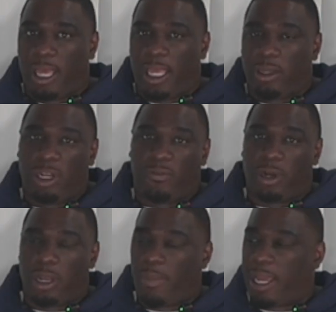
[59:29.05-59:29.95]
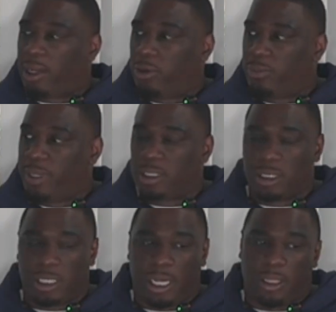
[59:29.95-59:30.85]
And you never know, y'all might can do
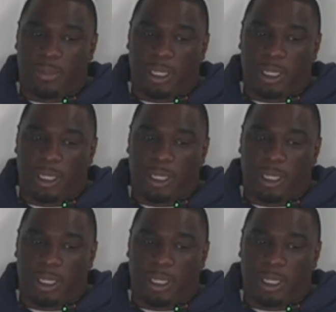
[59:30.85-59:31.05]
business together.